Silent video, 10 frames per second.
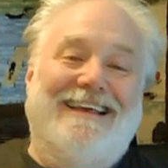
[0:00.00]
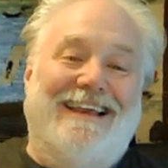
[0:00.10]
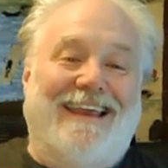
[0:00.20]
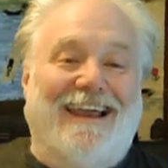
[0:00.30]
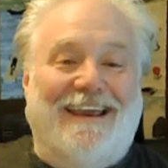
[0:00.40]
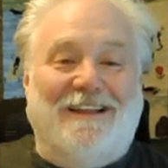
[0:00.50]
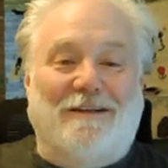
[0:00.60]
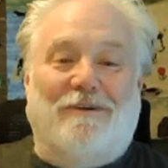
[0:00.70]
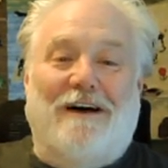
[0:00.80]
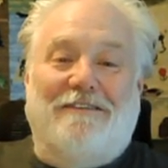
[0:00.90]
you can't kill
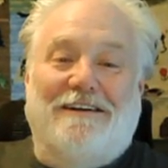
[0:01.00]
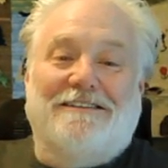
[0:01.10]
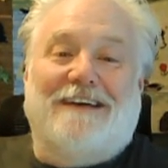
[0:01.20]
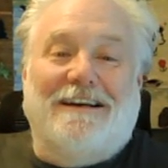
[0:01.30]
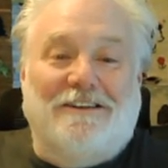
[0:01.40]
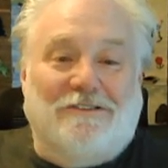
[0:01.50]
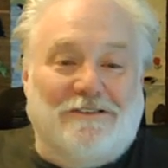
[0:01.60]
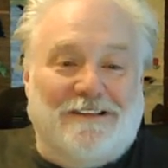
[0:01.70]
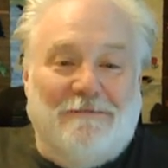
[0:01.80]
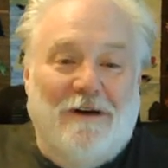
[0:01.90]
a prophet outside of
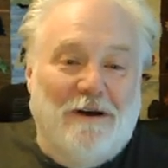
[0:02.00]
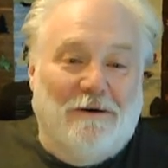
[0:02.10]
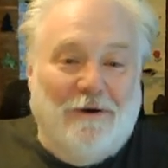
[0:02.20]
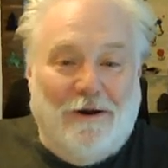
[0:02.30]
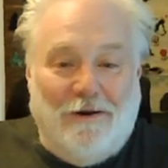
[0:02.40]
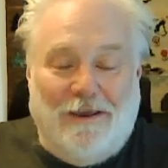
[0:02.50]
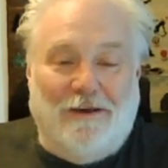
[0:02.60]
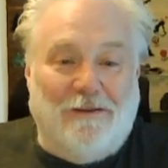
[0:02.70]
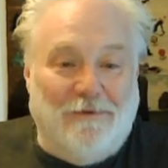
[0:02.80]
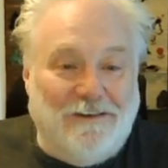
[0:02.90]
Jerusalem. We only
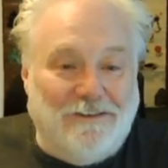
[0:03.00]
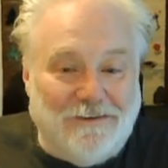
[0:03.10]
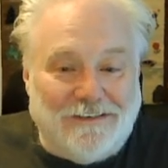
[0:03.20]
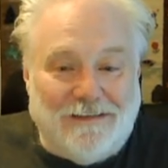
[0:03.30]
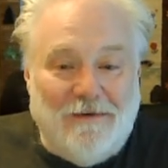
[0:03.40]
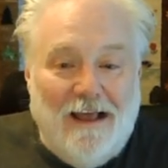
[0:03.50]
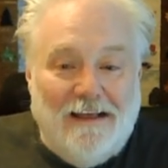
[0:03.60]
kill them in Jerusalem.